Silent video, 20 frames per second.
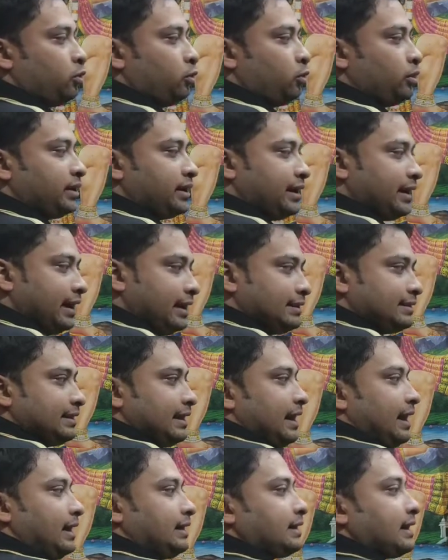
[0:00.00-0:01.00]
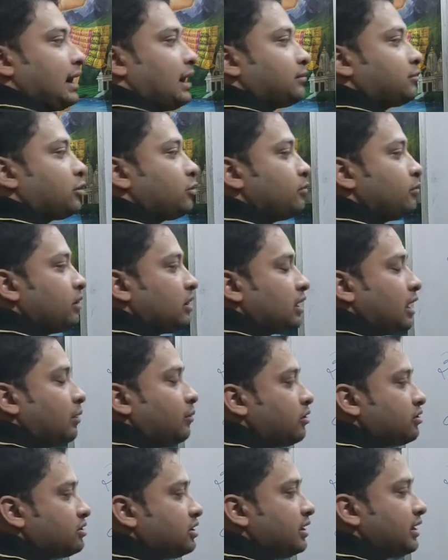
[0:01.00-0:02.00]
we get that
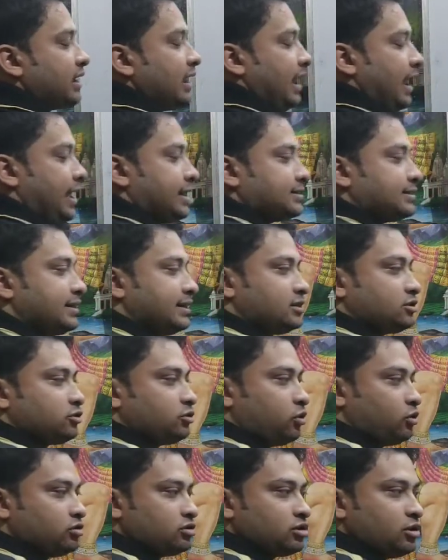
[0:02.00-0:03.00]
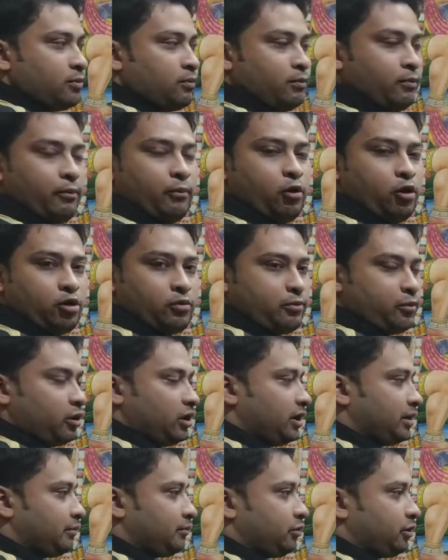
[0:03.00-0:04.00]
carboxylic acid shows more
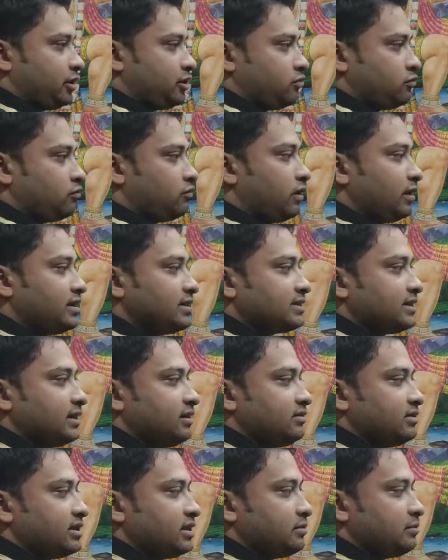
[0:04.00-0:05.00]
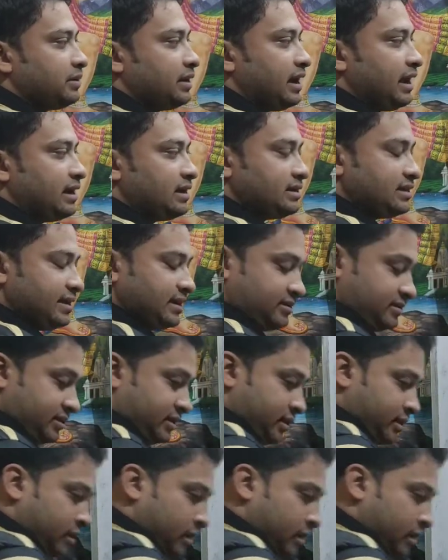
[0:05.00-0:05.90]
boiling point. What is the reason behind it?